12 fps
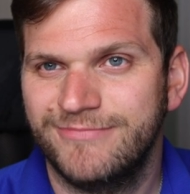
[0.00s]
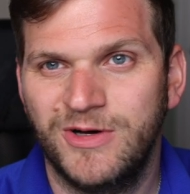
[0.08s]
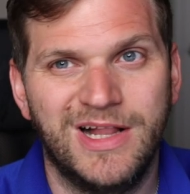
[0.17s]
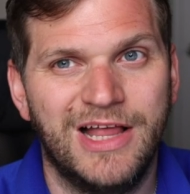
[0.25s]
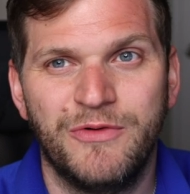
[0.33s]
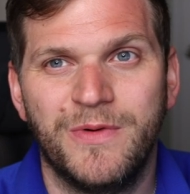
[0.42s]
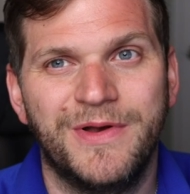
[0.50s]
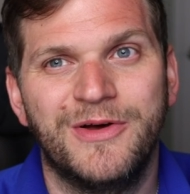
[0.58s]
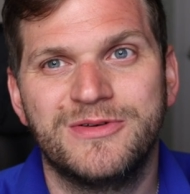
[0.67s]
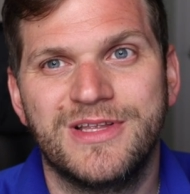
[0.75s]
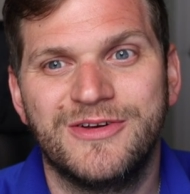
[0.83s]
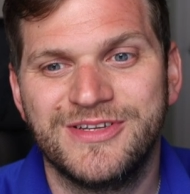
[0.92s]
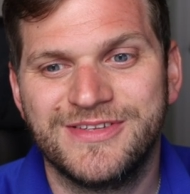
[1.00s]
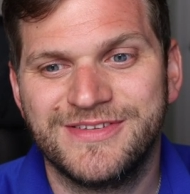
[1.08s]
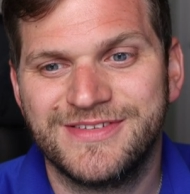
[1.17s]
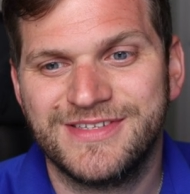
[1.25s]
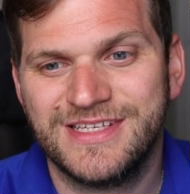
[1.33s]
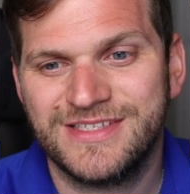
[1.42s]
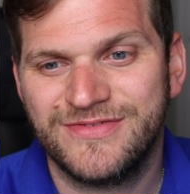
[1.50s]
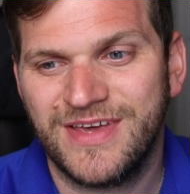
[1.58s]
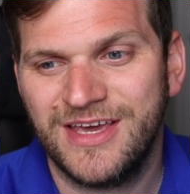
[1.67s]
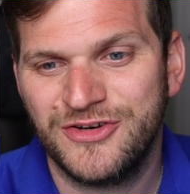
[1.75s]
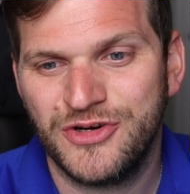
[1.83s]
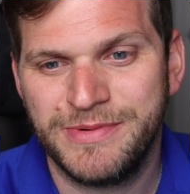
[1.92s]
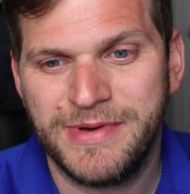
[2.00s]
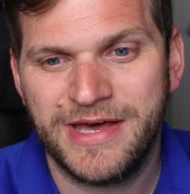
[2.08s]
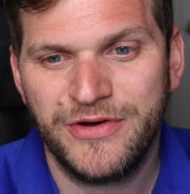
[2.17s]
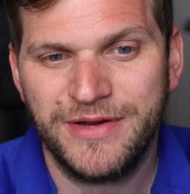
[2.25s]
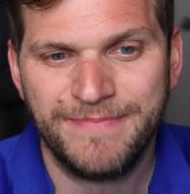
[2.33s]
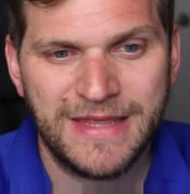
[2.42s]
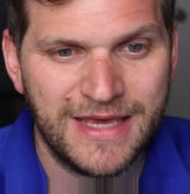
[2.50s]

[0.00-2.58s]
Well, everyone knows now this is SFK Tobi battery.